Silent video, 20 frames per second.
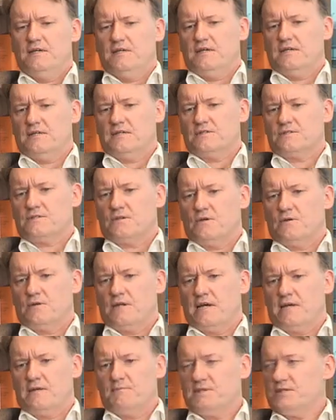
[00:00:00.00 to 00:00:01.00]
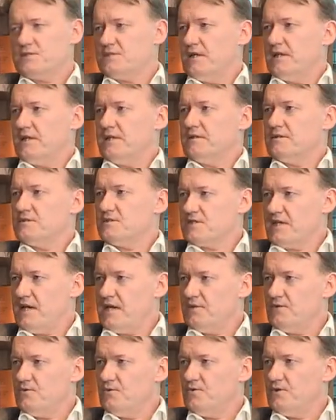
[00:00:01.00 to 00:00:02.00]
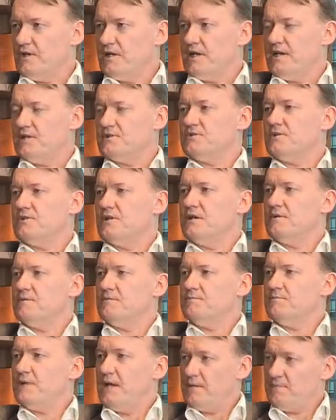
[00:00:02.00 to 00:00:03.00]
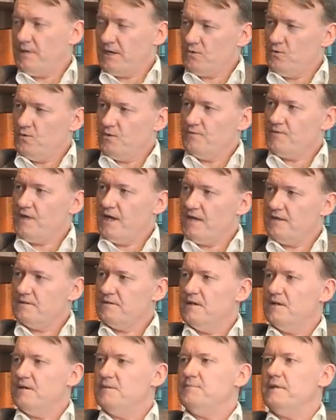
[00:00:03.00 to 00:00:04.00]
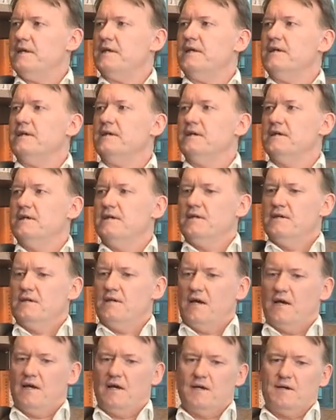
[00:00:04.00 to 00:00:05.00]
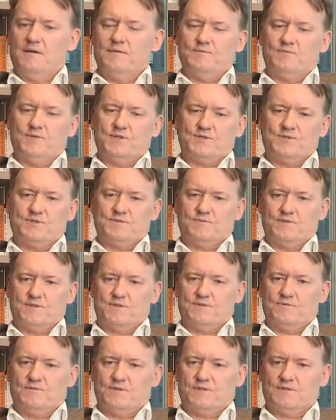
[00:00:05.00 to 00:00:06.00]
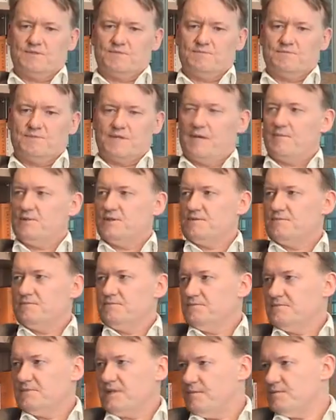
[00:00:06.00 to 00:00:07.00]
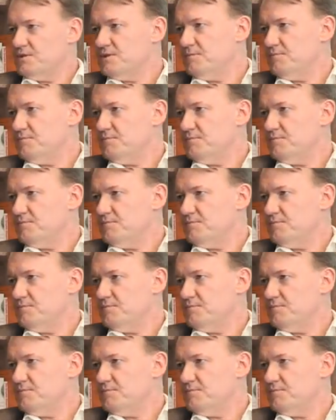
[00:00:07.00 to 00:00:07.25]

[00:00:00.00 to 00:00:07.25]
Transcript: And so they had a mis-selling scandal. They had to then pay back all of that money, which damaged the